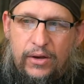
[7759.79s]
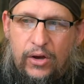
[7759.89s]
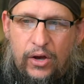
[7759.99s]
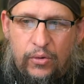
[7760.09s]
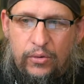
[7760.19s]

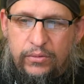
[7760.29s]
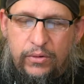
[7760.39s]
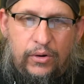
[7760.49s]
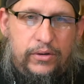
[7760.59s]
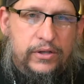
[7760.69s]
Oh,
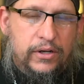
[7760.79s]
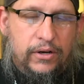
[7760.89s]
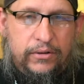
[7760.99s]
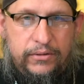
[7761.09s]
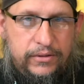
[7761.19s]
oh, you
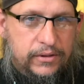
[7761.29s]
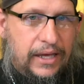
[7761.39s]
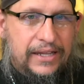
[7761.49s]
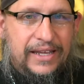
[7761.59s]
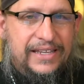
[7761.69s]
know.
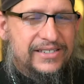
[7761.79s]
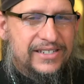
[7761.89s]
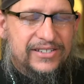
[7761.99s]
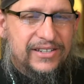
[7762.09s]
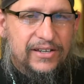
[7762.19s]
And he
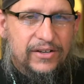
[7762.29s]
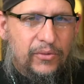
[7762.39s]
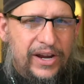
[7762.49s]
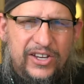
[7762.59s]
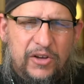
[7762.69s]
says,
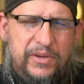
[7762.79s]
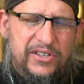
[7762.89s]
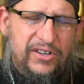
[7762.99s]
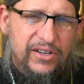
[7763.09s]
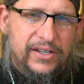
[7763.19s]
Why do you call me
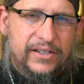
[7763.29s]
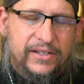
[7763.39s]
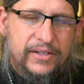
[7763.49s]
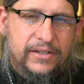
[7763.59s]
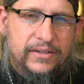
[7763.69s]
good?
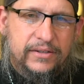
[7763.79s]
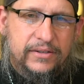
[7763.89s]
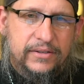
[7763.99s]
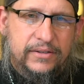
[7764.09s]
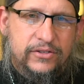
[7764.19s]

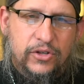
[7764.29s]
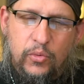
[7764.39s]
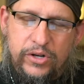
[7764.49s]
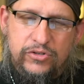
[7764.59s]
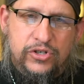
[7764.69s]
There's only
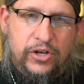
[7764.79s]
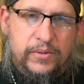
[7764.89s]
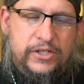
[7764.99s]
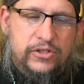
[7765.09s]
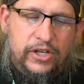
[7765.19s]
one is good.
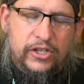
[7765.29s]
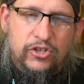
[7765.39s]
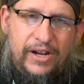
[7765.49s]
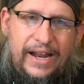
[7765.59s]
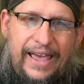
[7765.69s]
Because look,
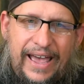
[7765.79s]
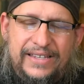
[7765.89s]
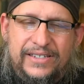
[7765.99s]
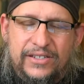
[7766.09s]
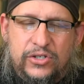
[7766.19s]
you're not
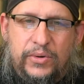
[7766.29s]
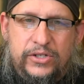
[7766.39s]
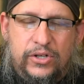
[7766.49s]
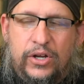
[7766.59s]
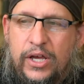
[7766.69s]
asking this question.